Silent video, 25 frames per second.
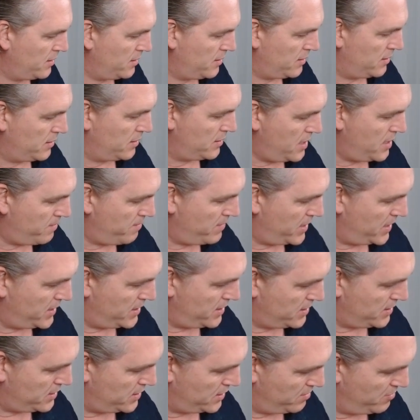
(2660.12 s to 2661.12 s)
Yep, and then
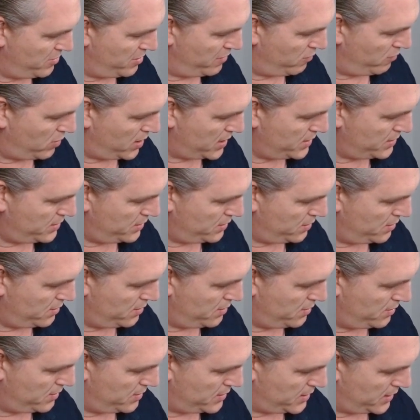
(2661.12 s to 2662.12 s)
she's moved 1, 2
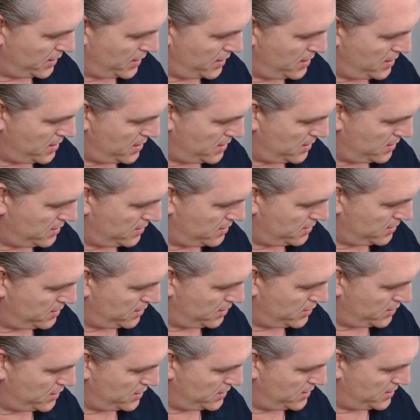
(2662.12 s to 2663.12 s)
to here. So
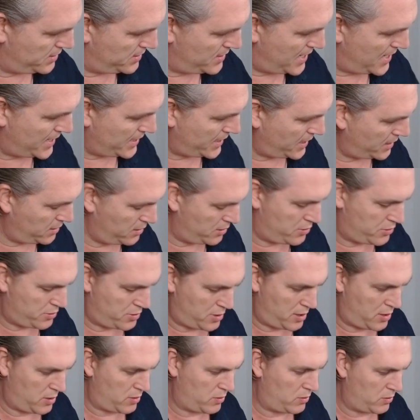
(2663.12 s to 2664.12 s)
she's attacking the
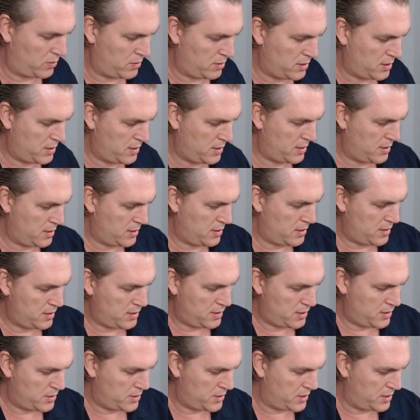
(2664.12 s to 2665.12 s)
troll.
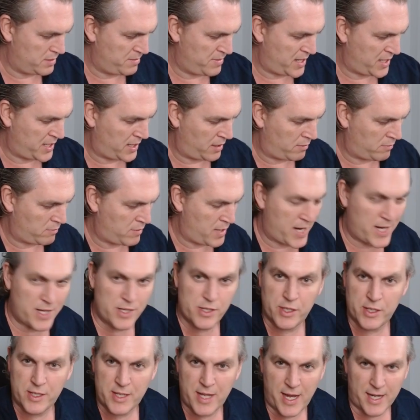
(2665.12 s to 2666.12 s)
She's making range
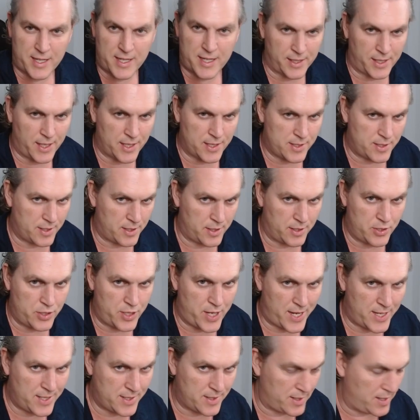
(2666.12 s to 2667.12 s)
attacks against an
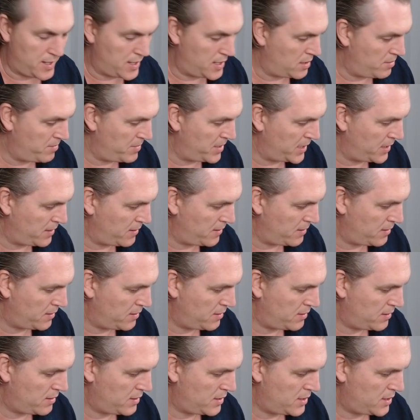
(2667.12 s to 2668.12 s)
adjacent enemy.
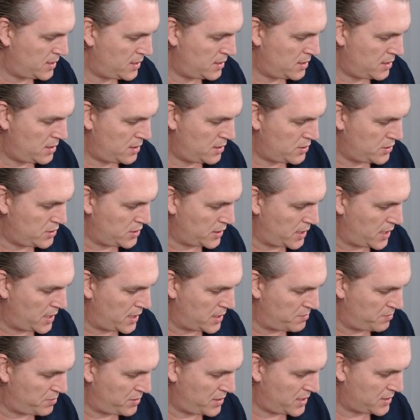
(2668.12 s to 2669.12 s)
She gains
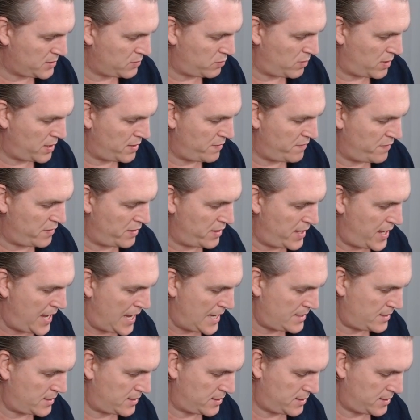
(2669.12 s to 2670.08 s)
+1 for that.